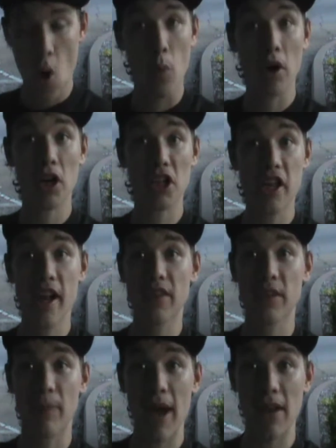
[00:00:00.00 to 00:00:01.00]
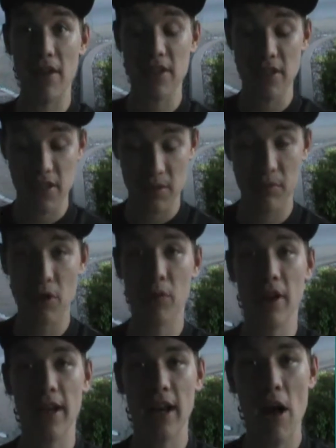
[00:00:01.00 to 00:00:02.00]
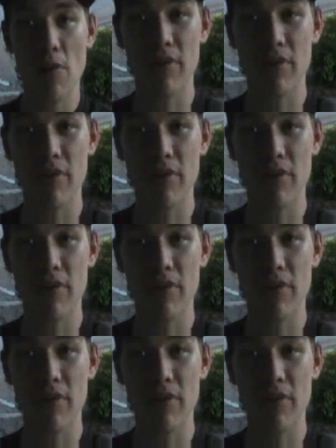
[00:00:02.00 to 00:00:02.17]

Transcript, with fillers: We're gonna check out the battling system real quick and I